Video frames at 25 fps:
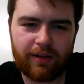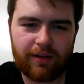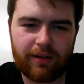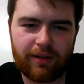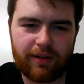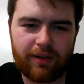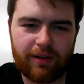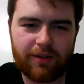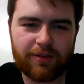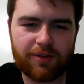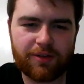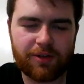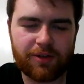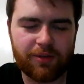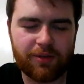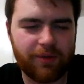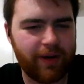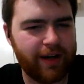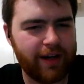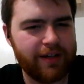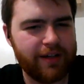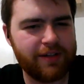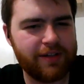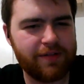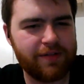Also,
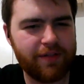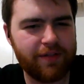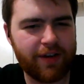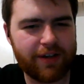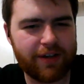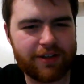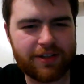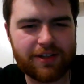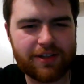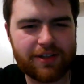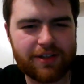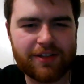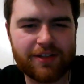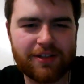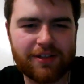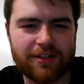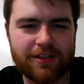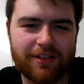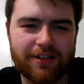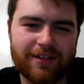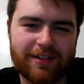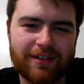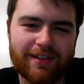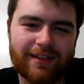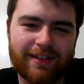ice foxes,
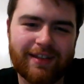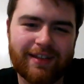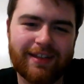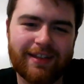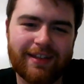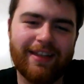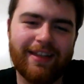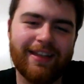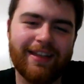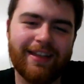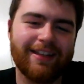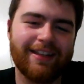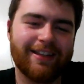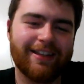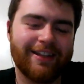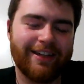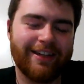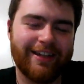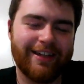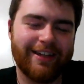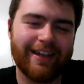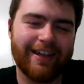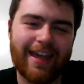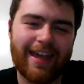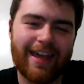
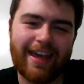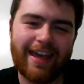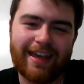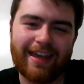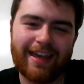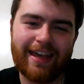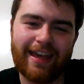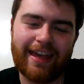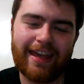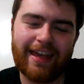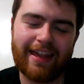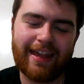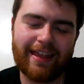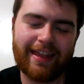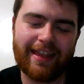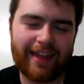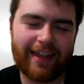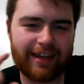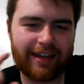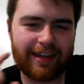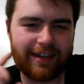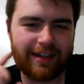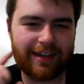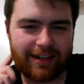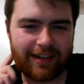like
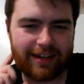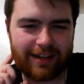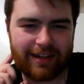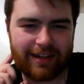that.